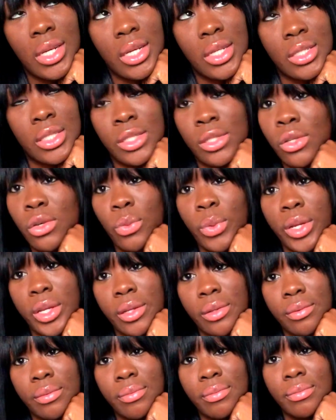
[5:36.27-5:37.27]
Still
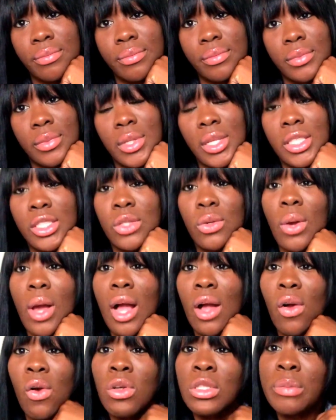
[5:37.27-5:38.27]
waiting. So
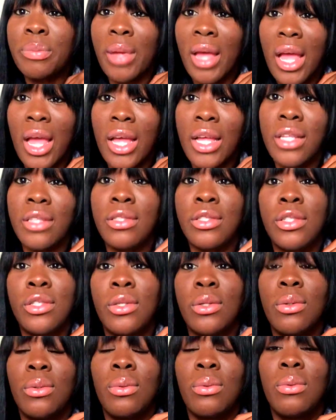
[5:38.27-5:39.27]
I goes back
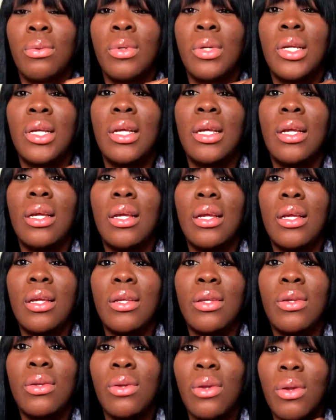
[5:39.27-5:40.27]
to,
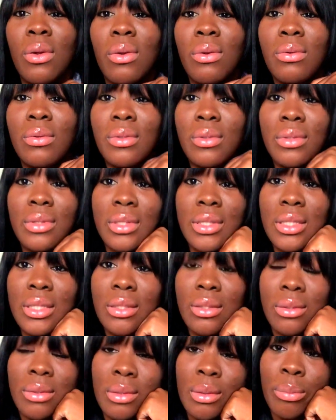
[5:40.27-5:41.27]
you know,
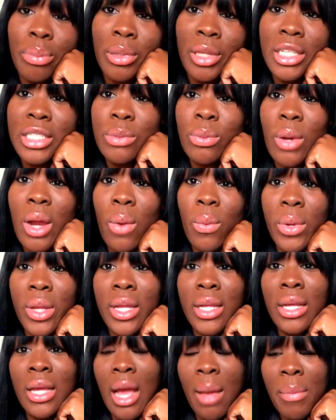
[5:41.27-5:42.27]
the place where I went
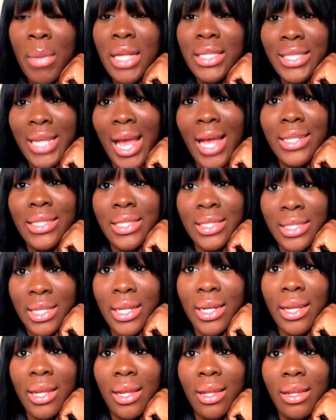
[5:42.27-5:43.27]
and got my taxes
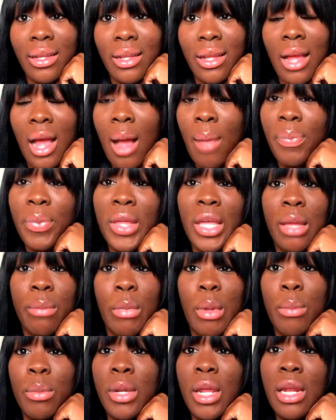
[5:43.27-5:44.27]
done at. I'm thinking
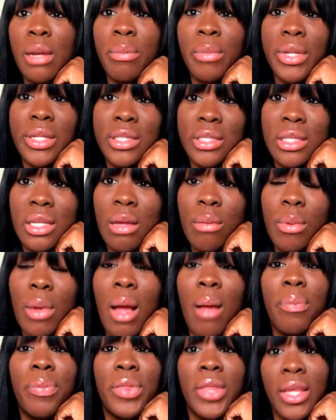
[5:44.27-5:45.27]
maybe they done messed up.
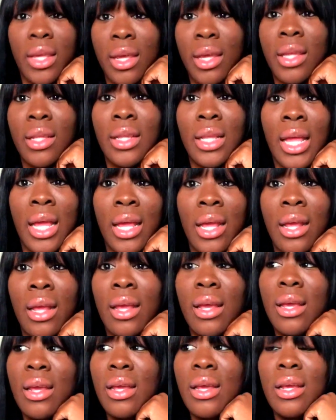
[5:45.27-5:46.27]
I'm thinking that
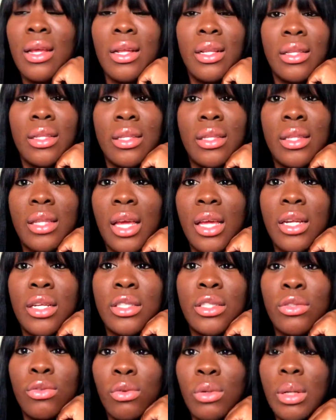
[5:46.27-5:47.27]
they done
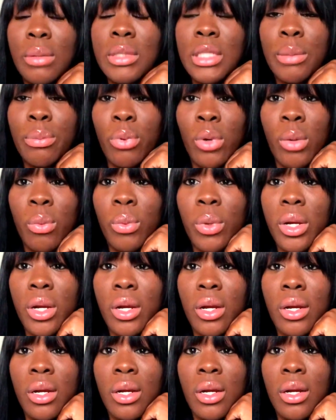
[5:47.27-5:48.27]
screwed up to the point
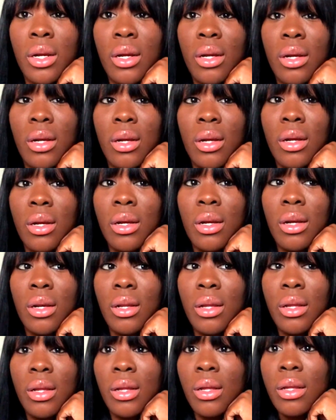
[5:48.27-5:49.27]
where
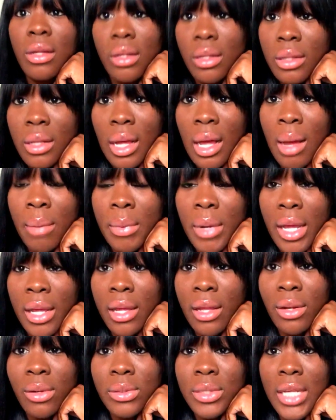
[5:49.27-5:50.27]
I'm not
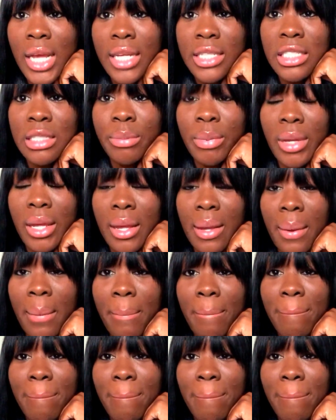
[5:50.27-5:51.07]
getting no taxes back.